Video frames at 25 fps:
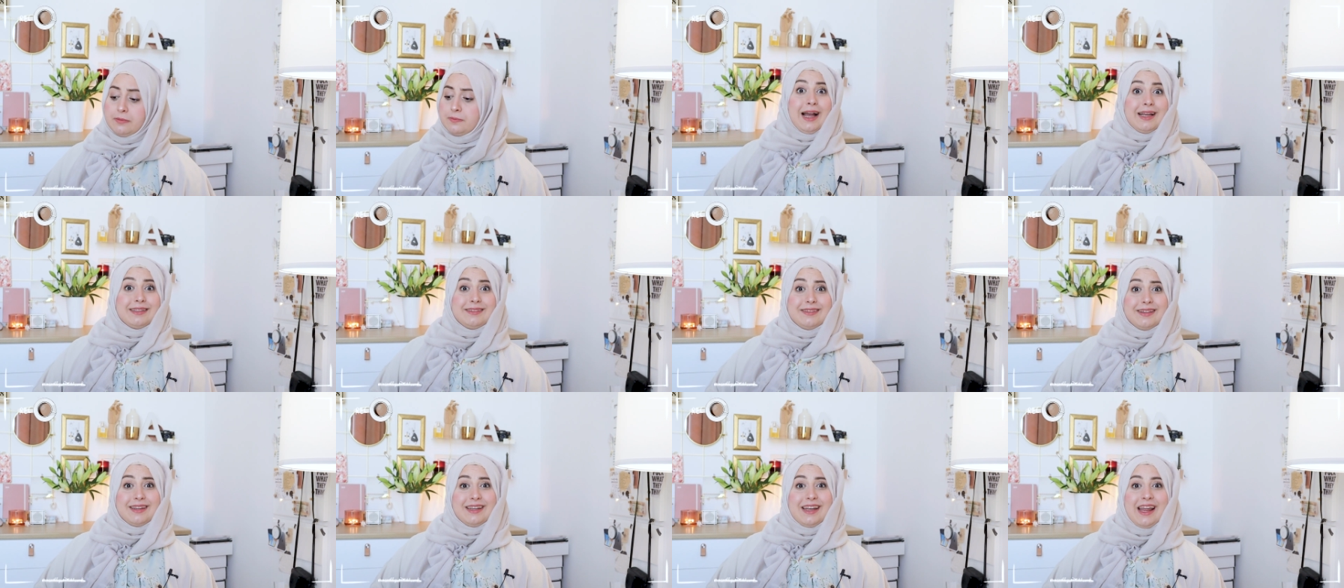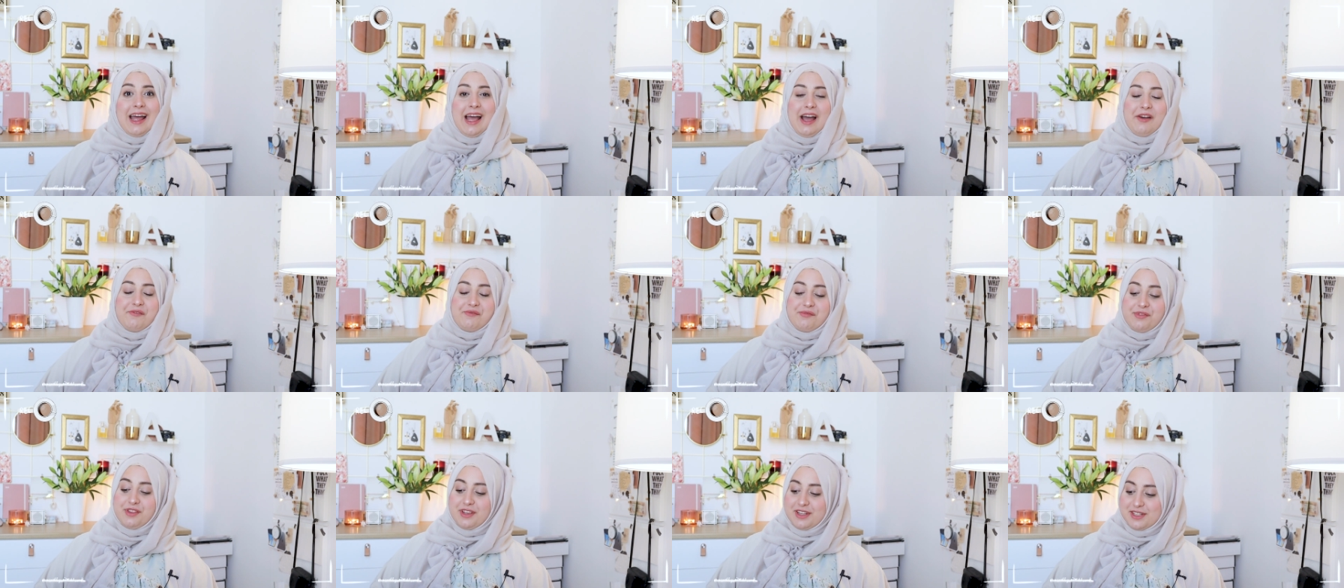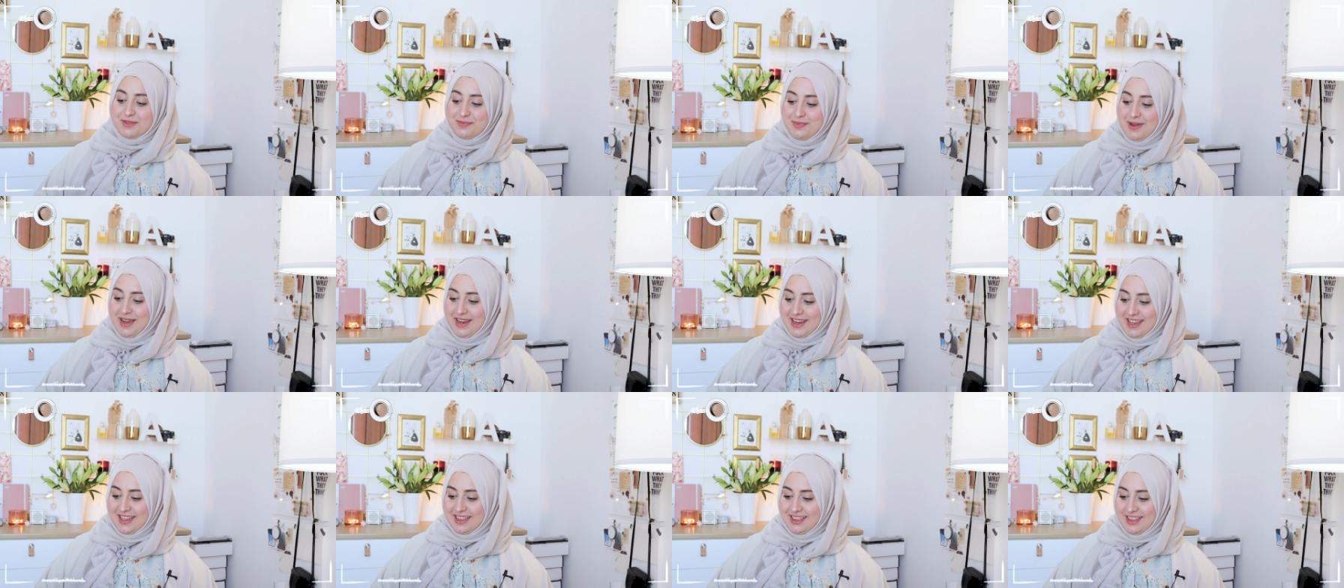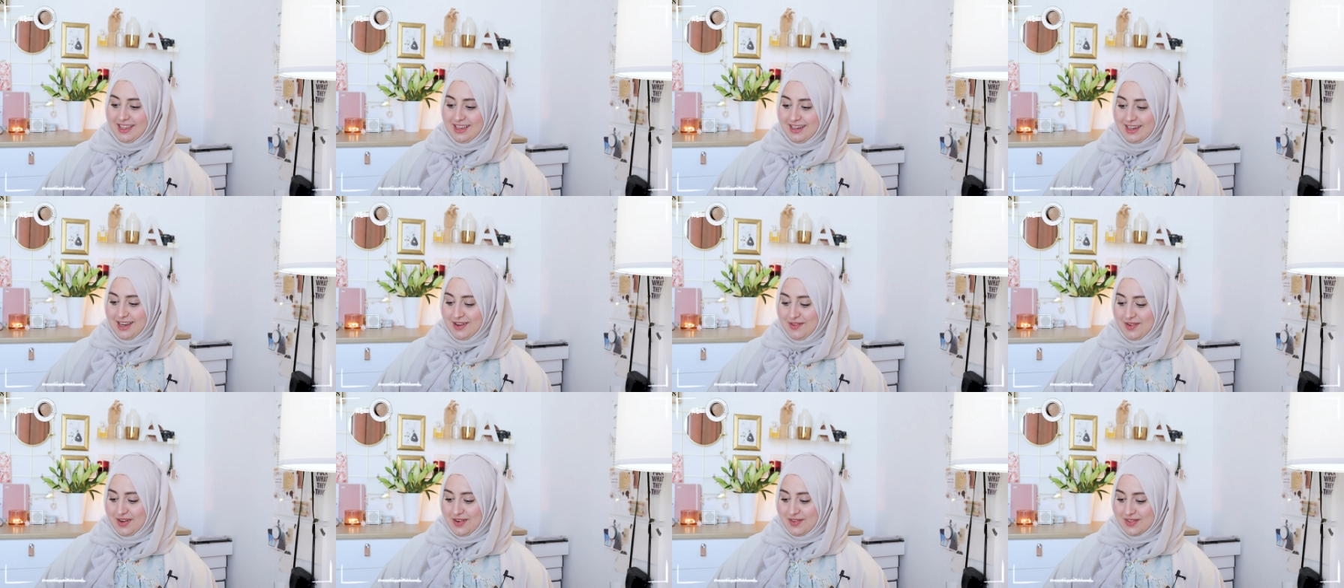I didn't have this back in the
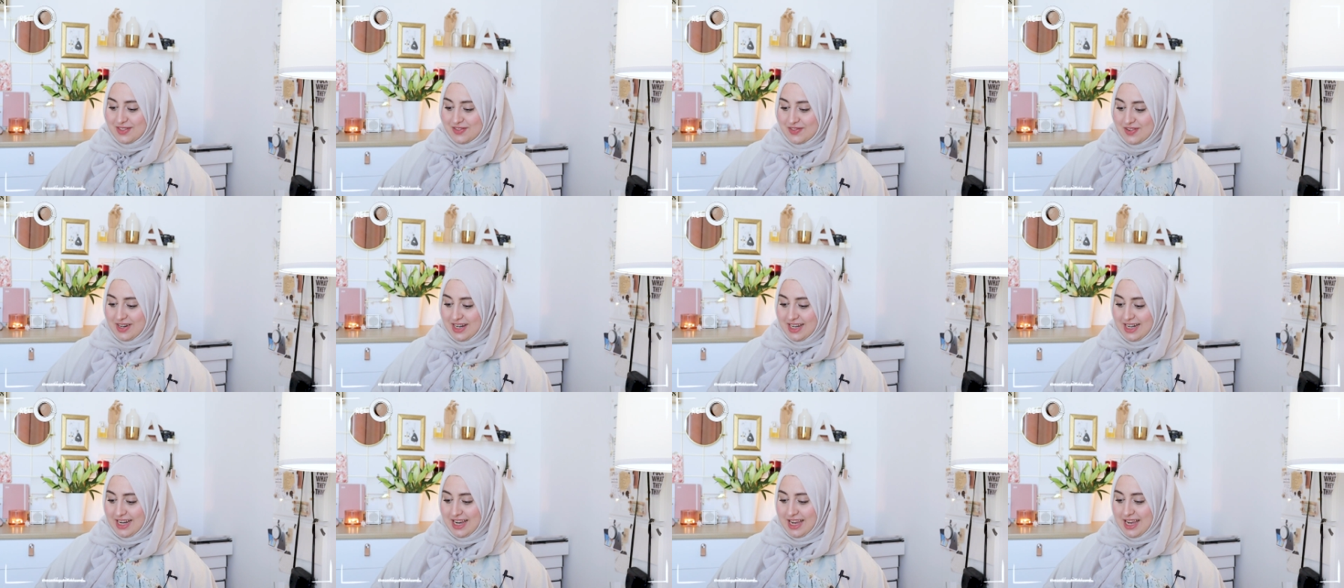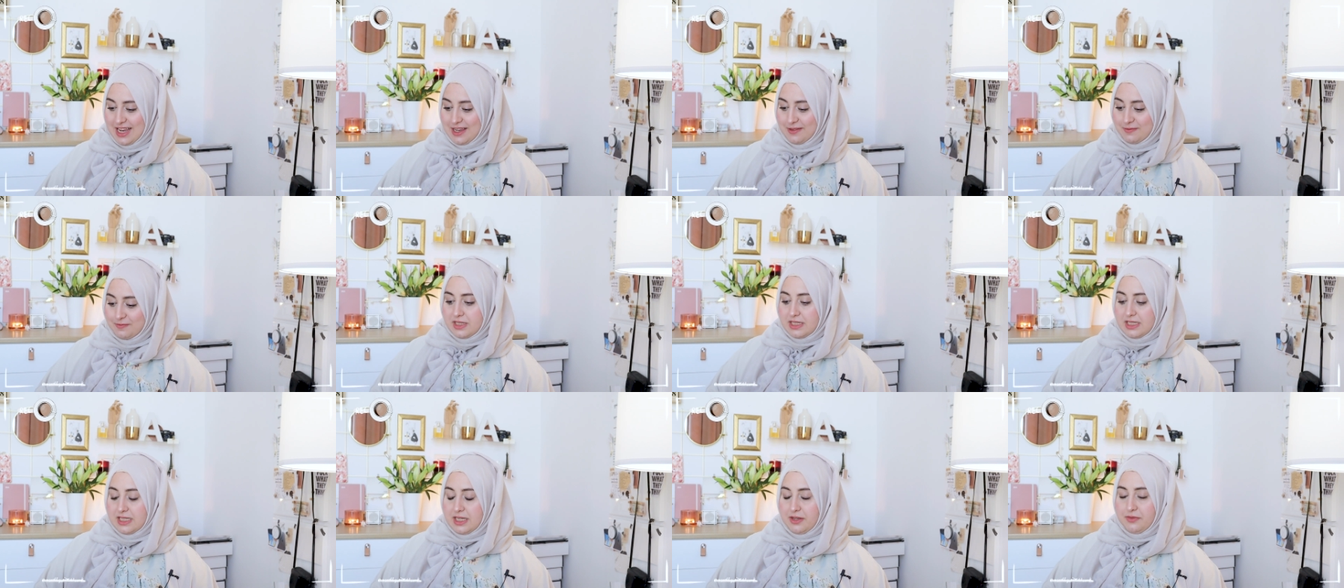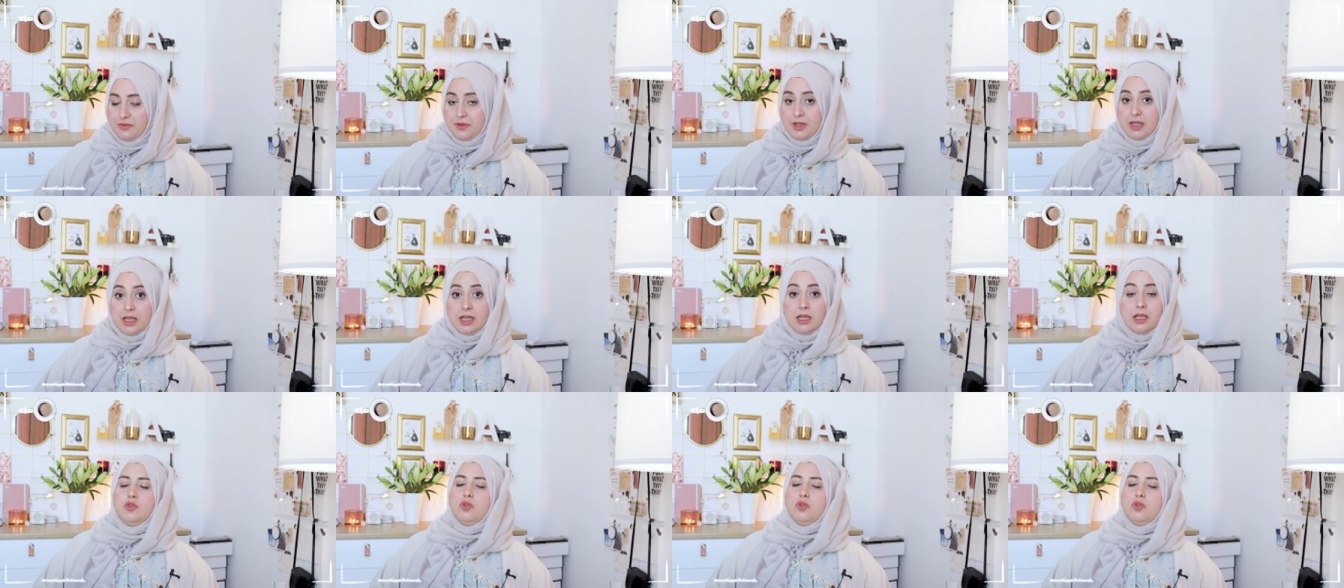day when I was writing the CV.